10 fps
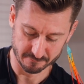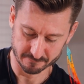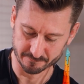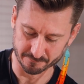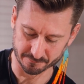
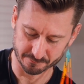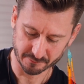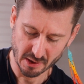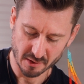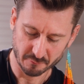Mm-hmm. Awesome.
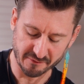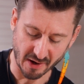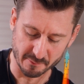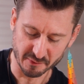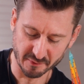Mm -hmm. We've
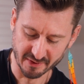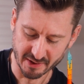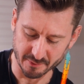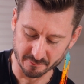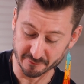had, I mean, we've
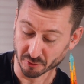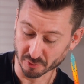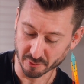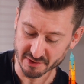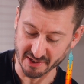had it before
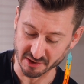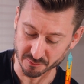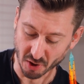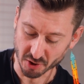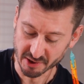where we take it
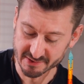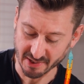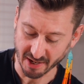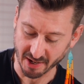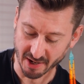to parties mm
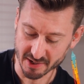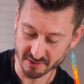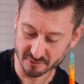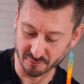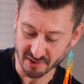-hmm.
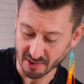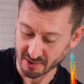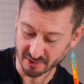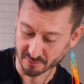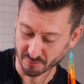and we eat
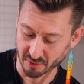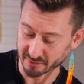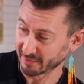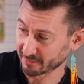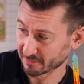it at the
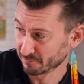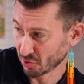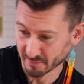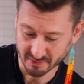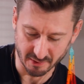party like the
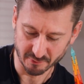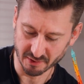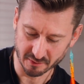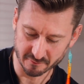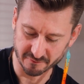moment that we
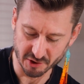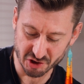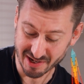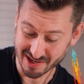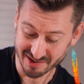
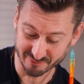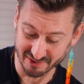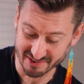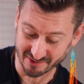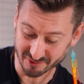finish it, and then
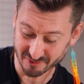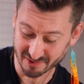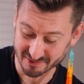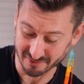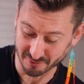we save it for
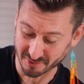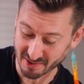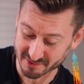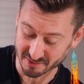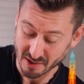the next like three
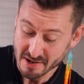days.